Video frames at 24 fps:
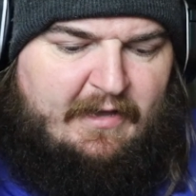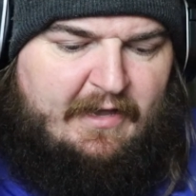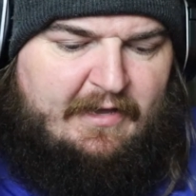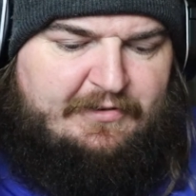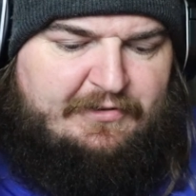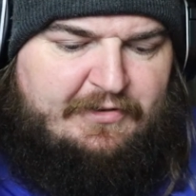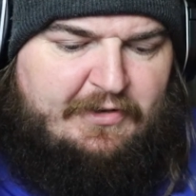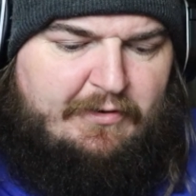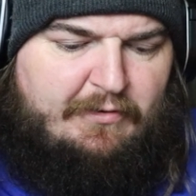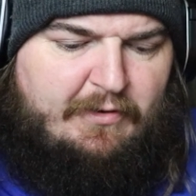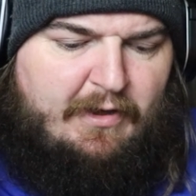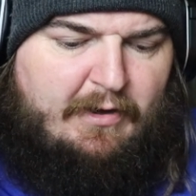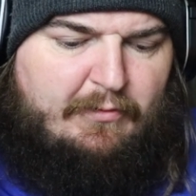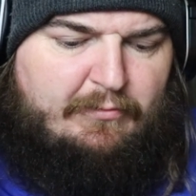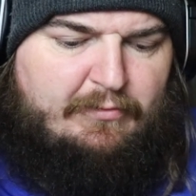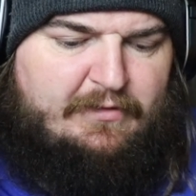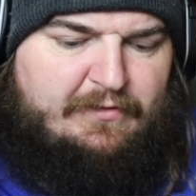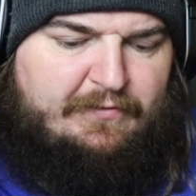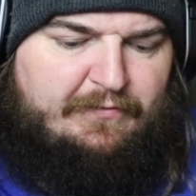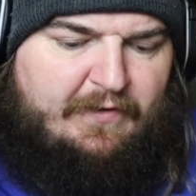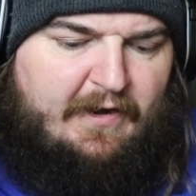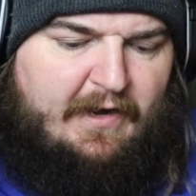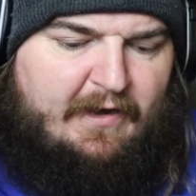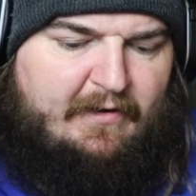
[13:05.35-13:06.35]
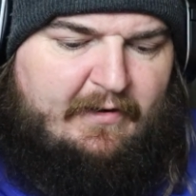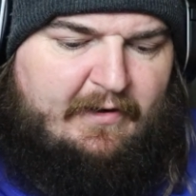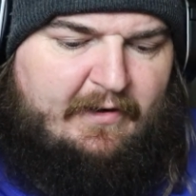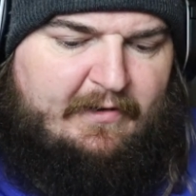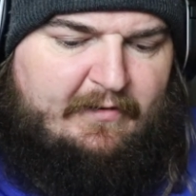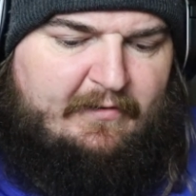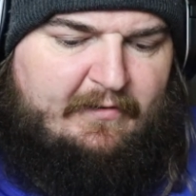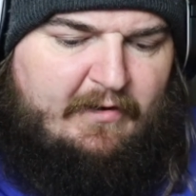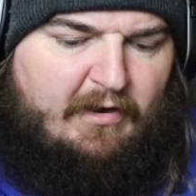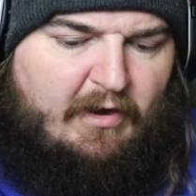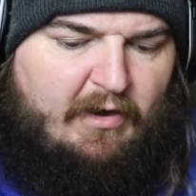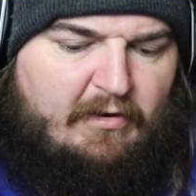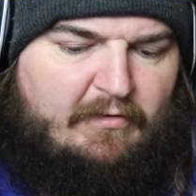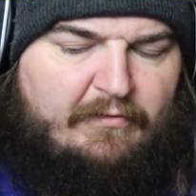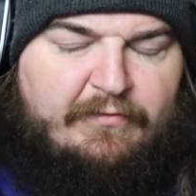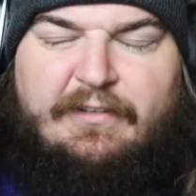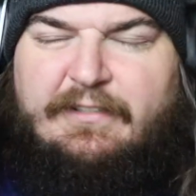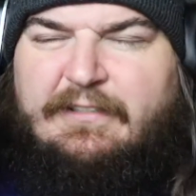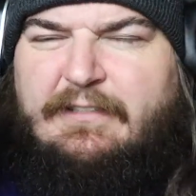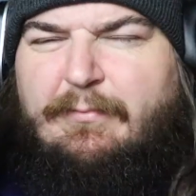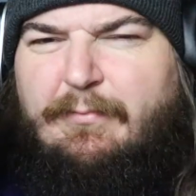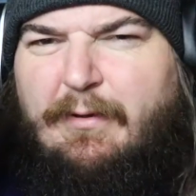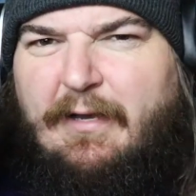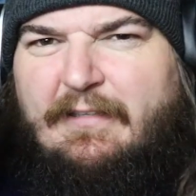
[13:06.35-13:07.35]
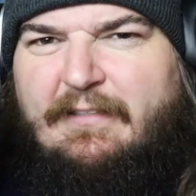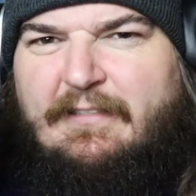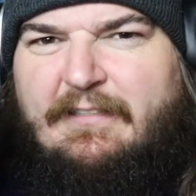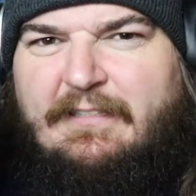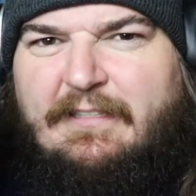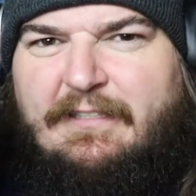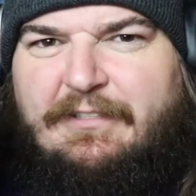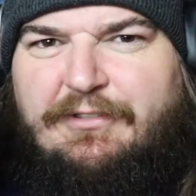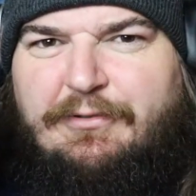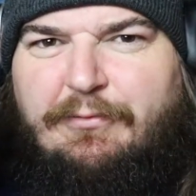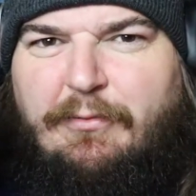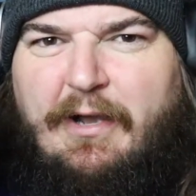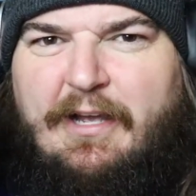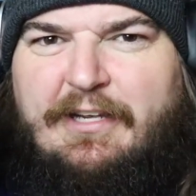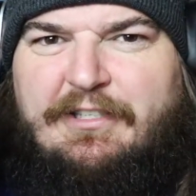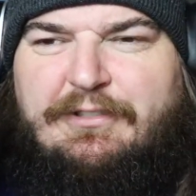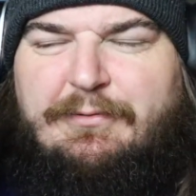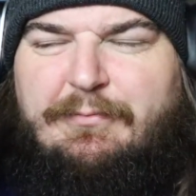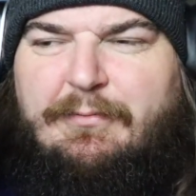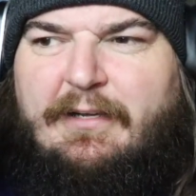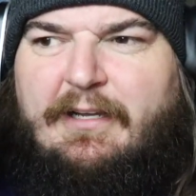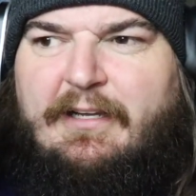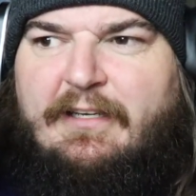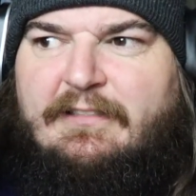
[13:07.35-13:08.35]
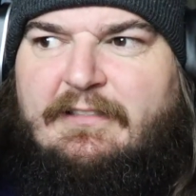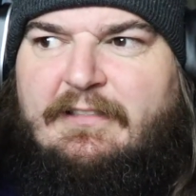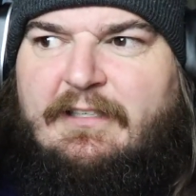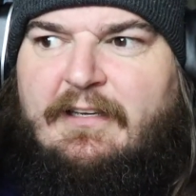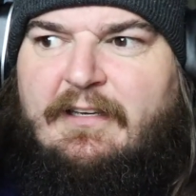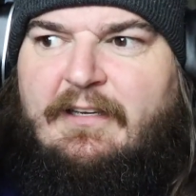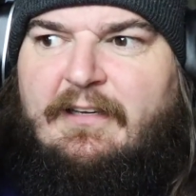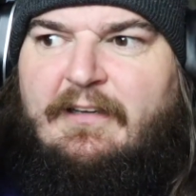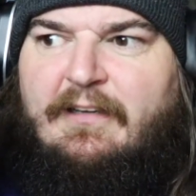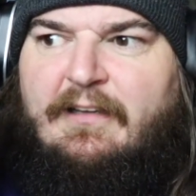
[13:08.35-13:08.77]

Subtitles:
and two, I was very nervous about the situation because,